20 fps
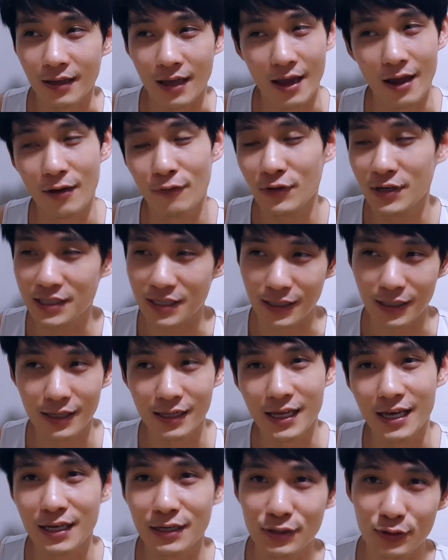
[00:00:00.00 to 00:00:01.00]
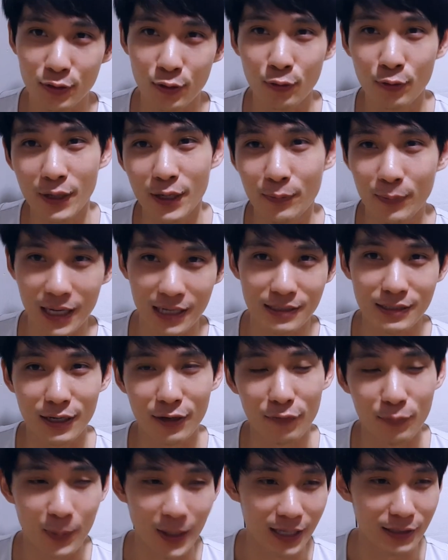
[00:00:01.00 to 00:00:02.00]
every single day scolding
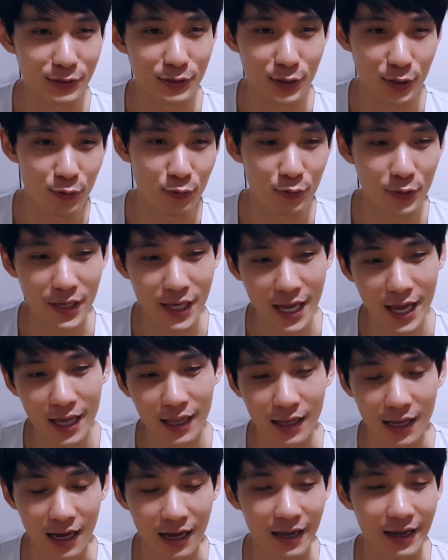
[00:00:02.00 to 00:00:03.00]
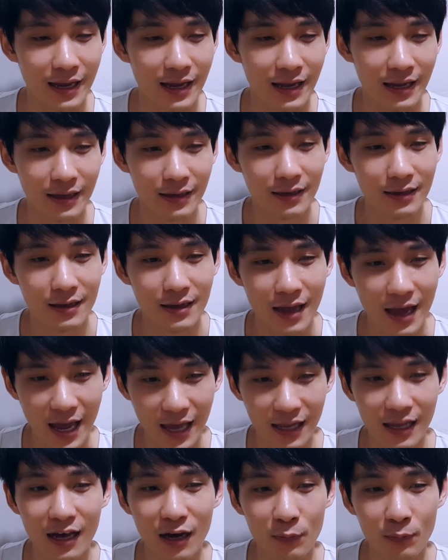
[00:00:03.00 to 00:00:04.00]
myself, but still yet I
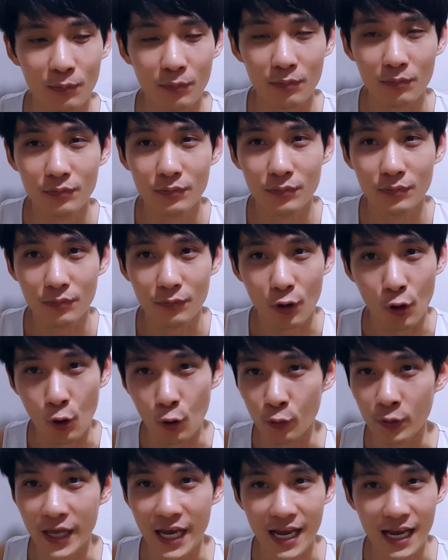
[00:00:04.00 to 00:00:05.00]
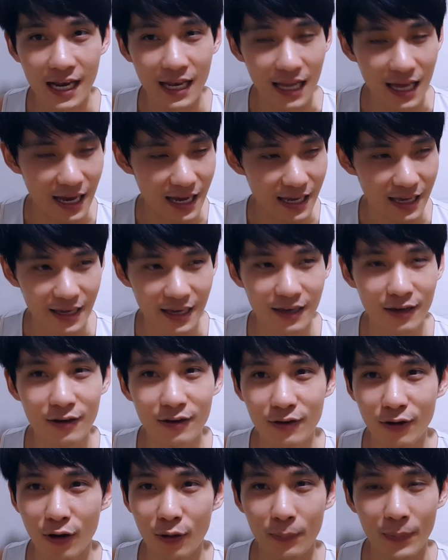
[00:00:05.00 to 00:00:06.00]
end up whole day lying
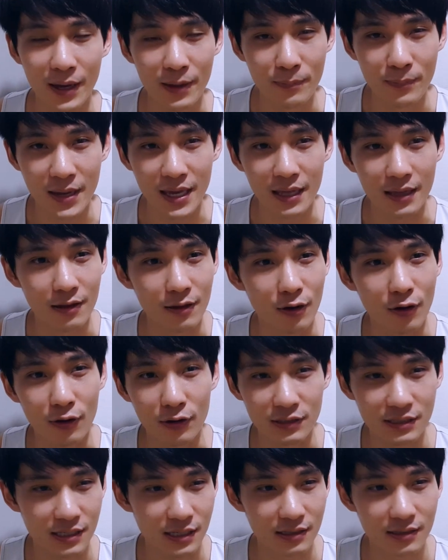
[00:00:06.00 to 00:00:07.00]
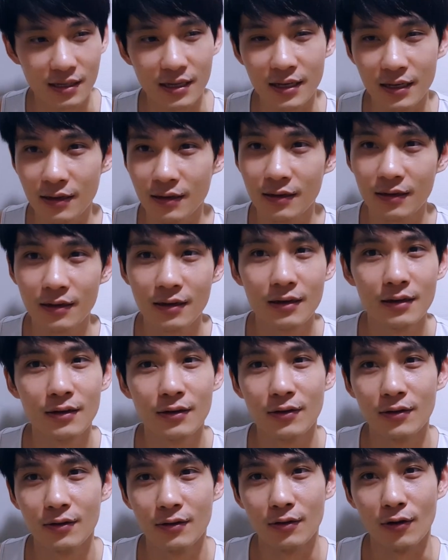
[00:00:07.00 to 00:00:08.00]
on my bed or sitting
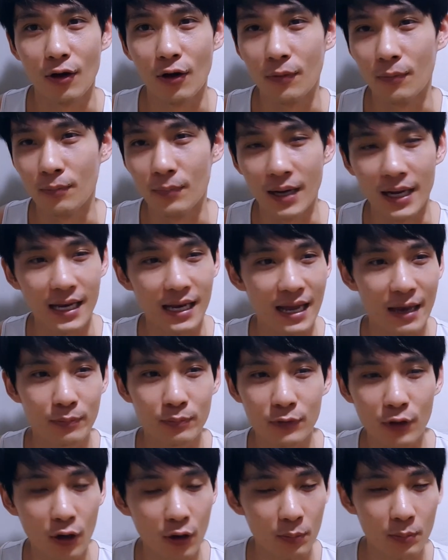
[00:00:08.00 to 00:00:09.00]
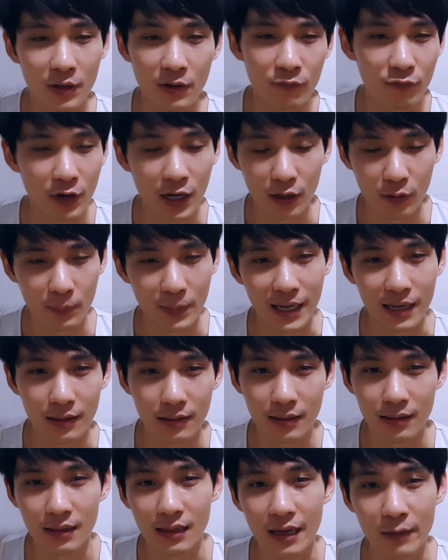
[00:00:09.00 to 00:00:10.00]
on my laptop, in front of my
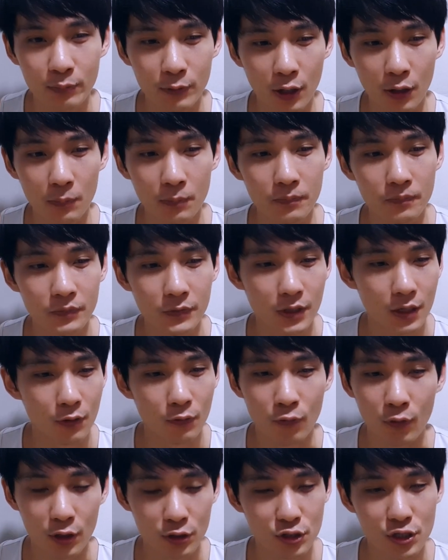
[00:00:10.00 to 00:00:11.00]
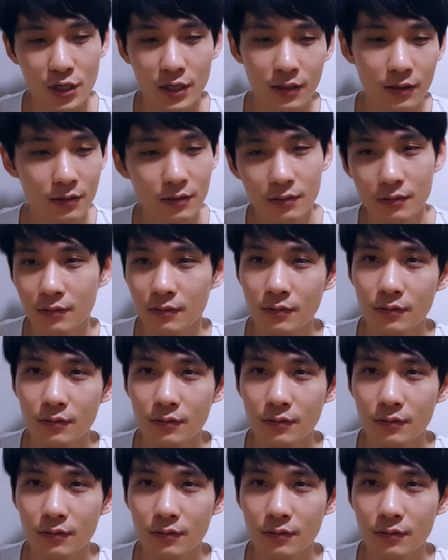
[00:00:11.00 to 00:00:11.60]
laptop, watching